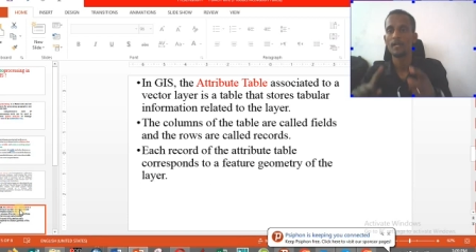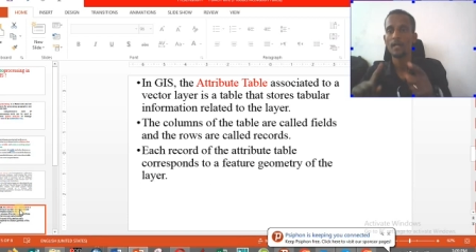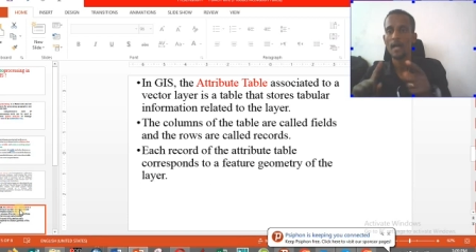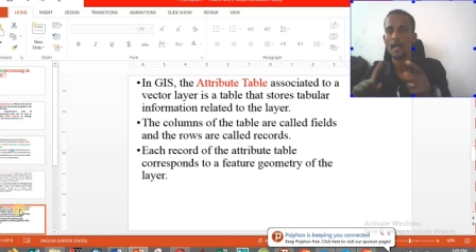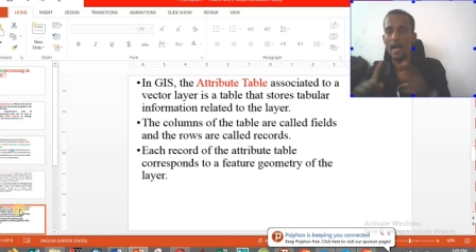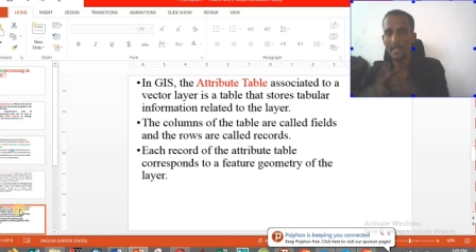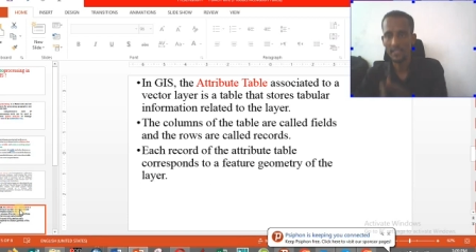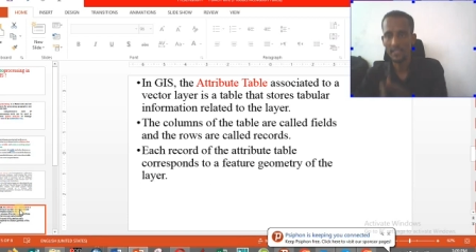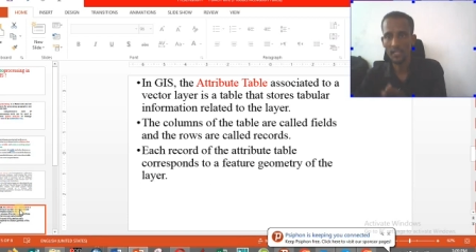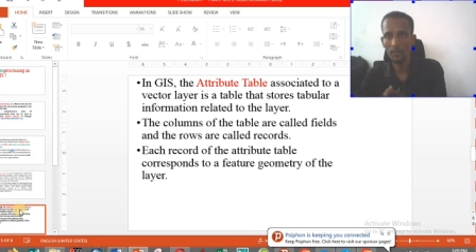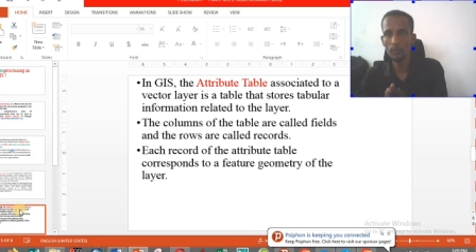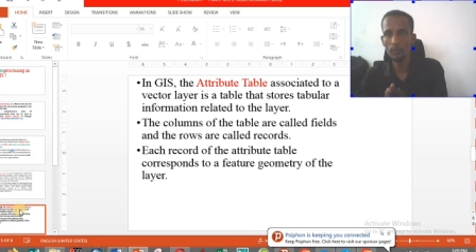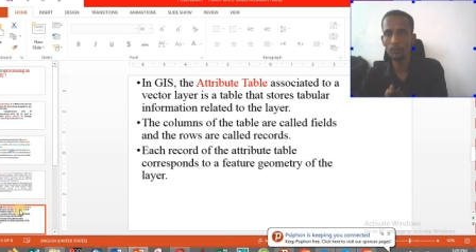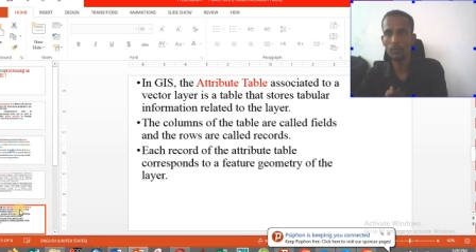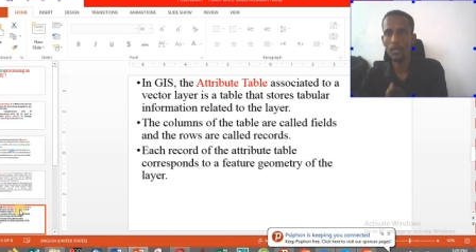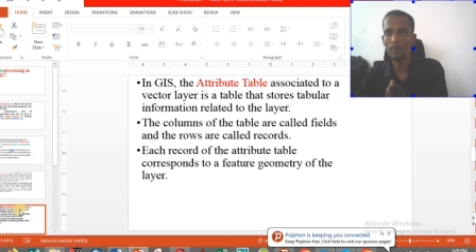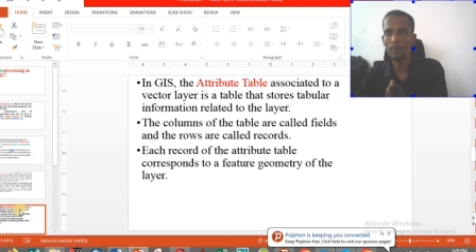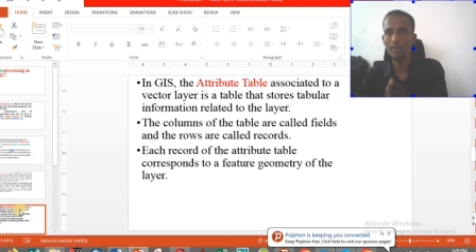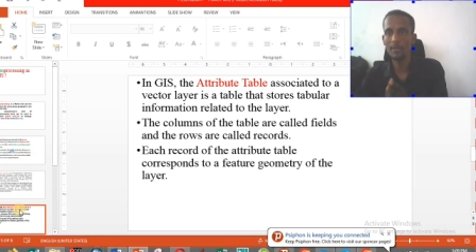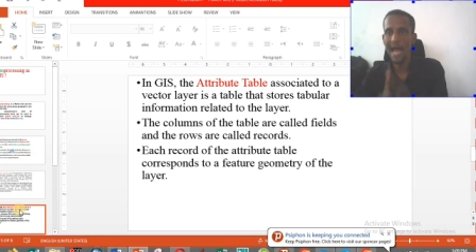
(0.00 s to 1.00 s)
attribute
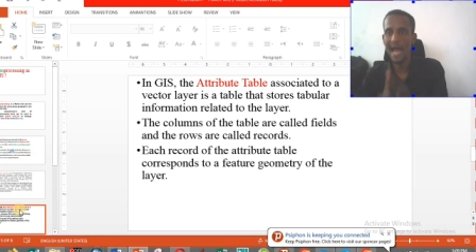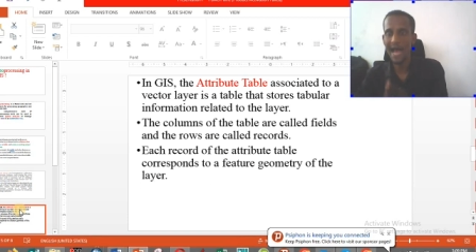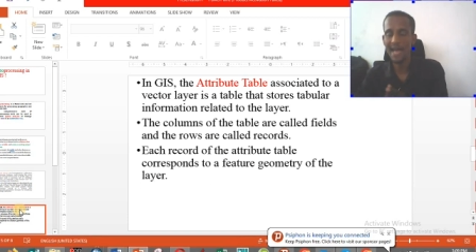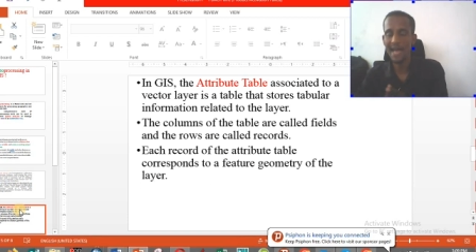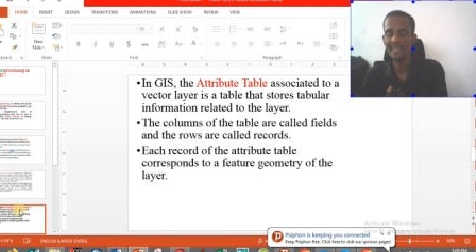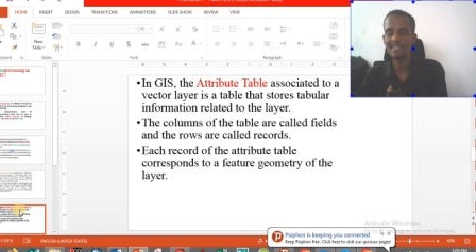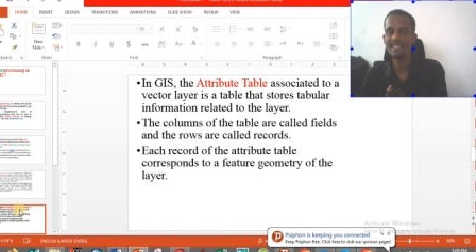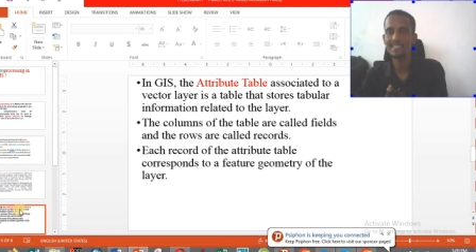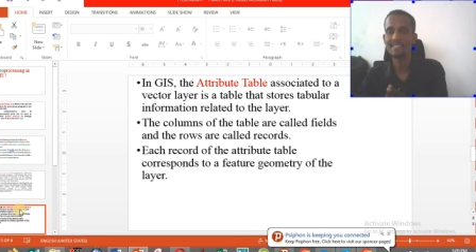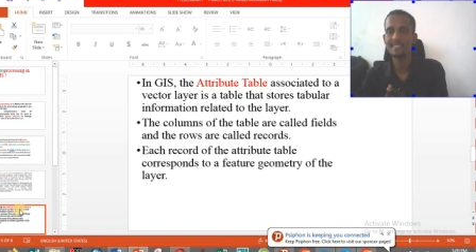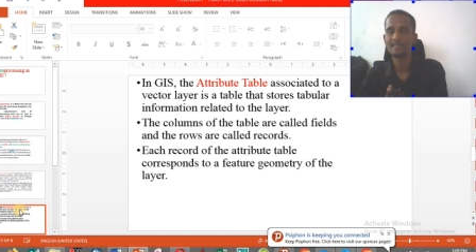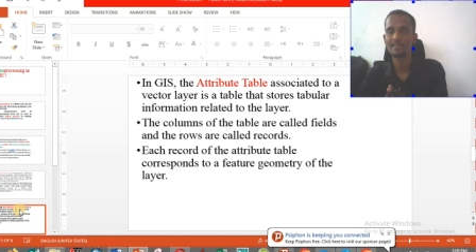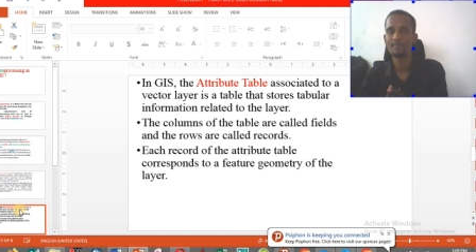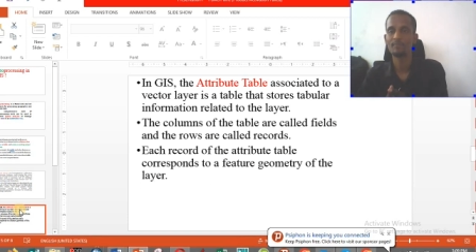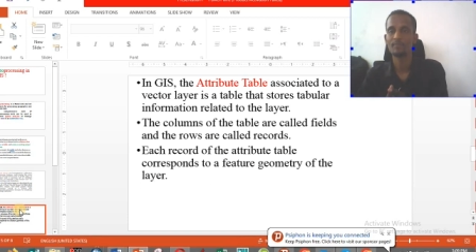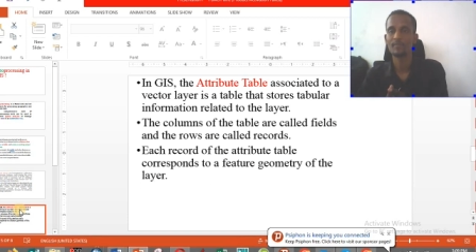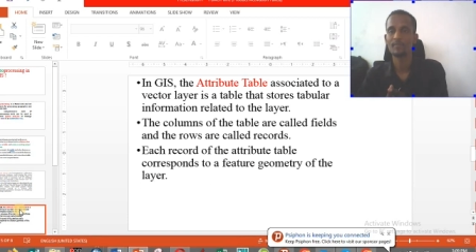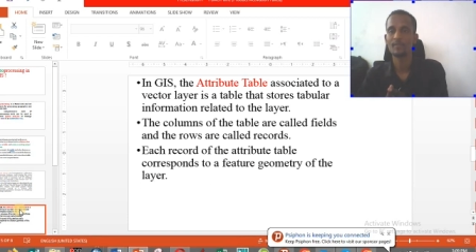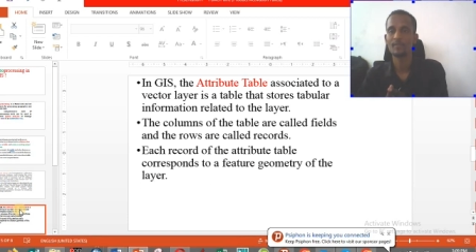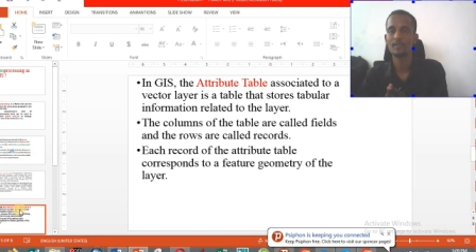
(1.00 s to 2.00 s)
table has
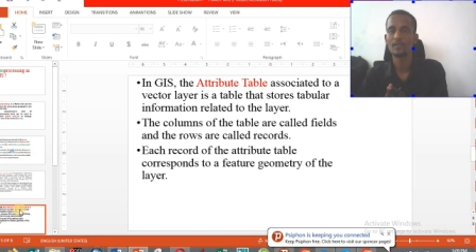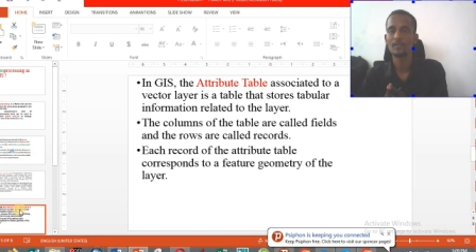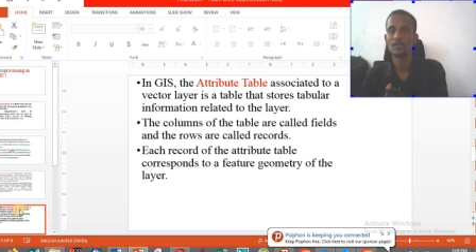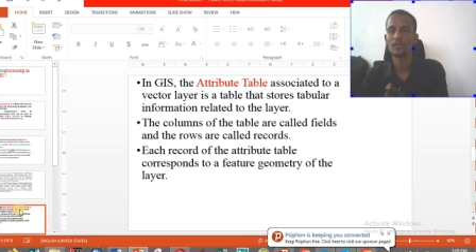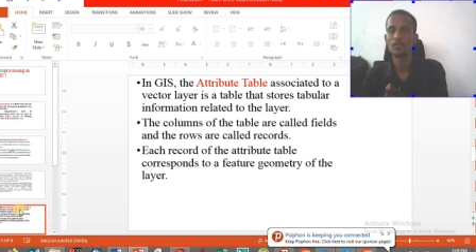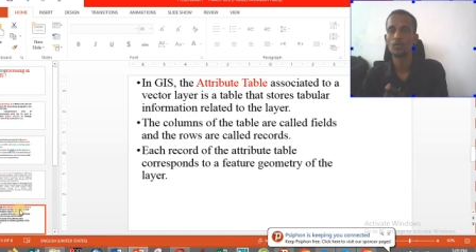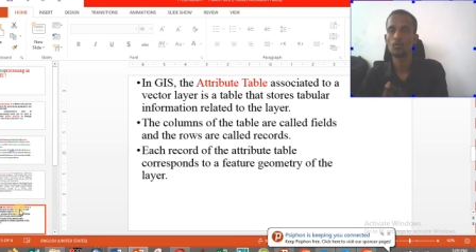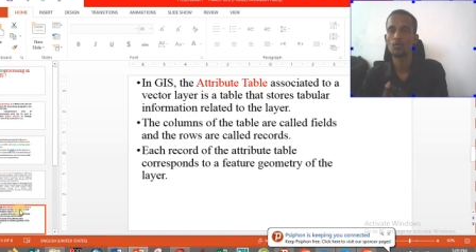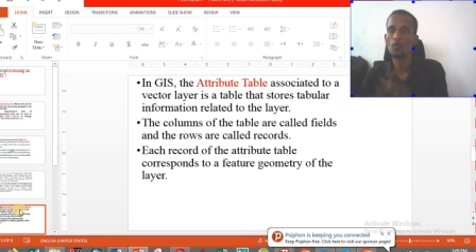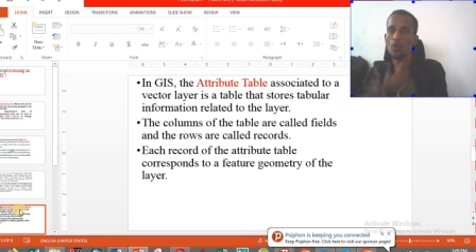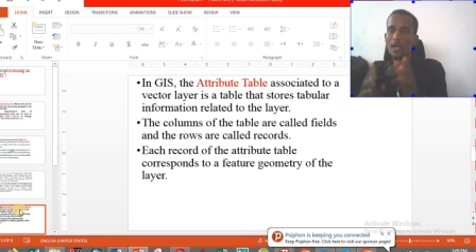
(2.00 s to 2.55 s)
two